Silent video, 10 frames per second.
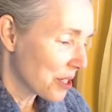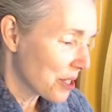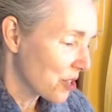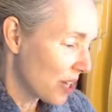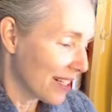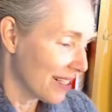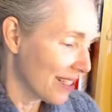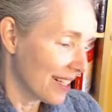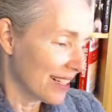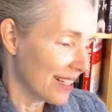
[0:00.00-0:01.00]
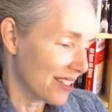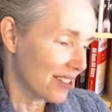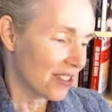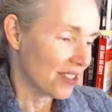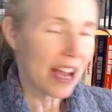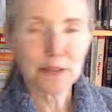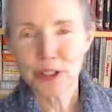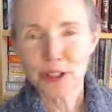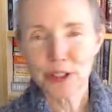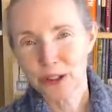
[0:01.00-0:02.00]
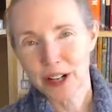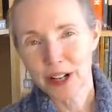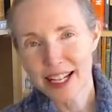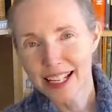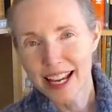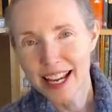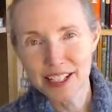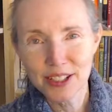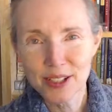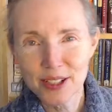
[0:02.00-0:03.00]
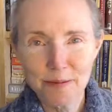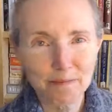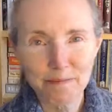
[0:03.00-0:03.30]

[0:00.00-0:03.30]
and shite, and it doesn't sound as crazy as,